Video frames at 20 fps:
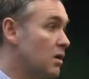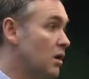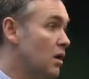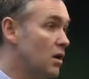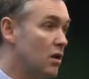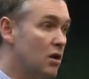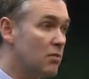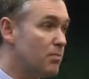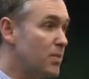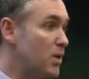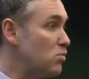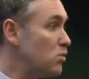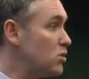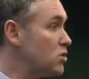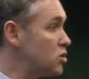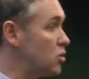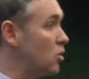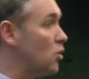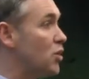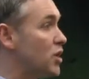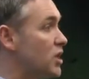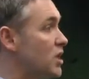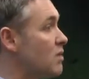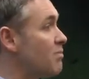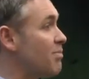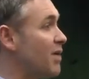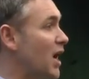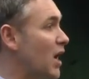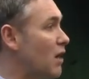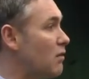A lot of people are talking
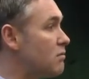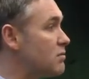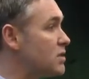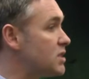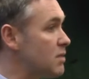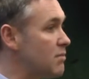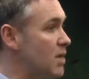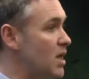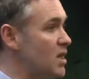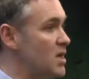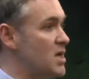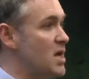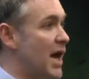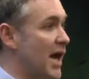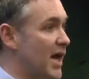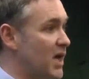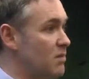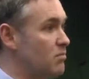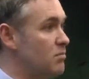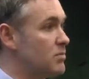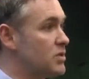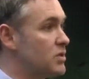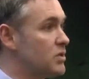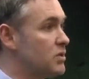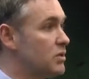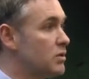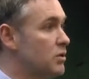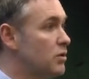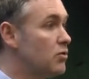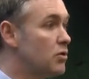about some other
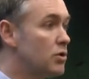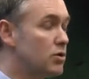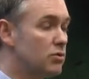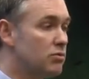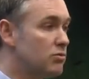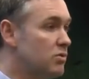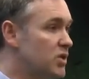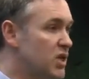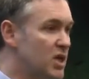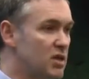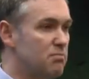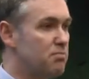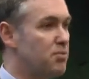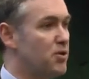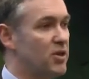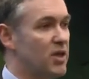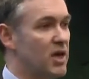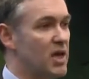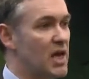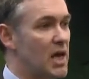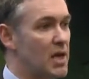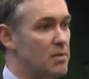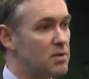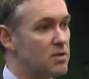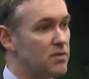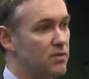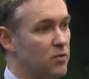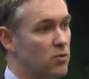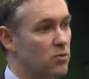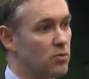names who didn't put their names
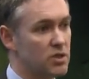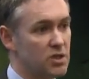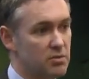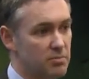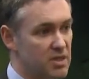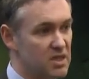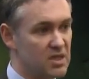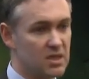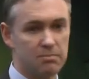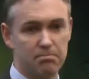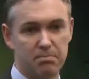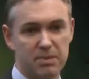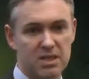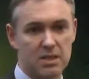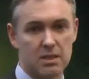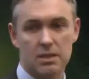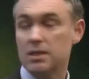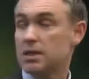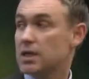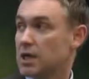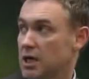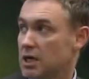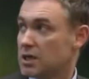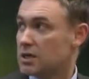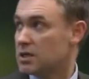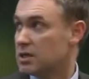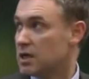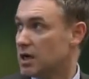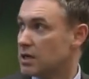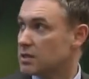forward to be
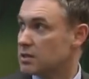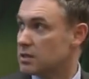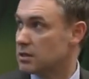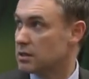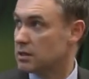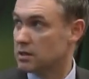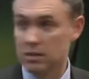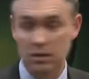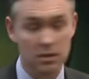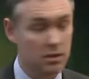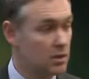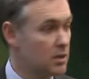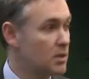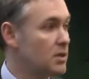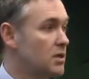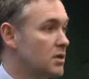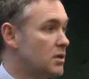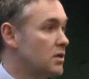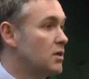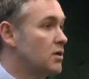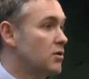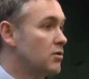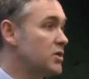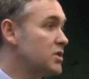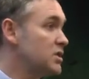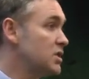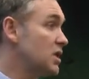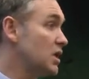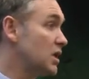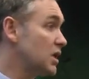Spitzenkandidaten.
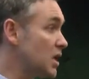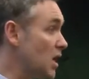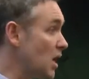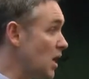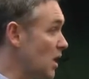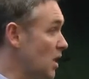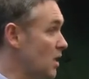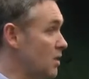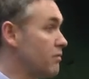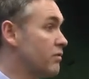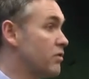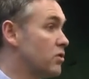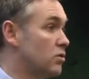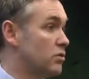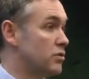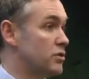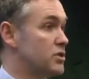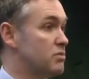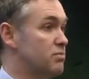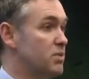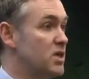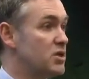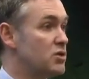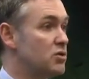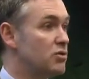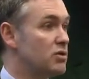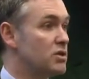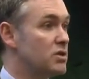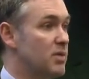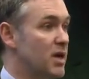Christine Lagarde, of course, being
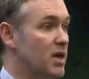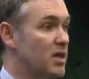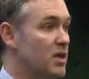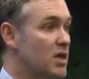talked about.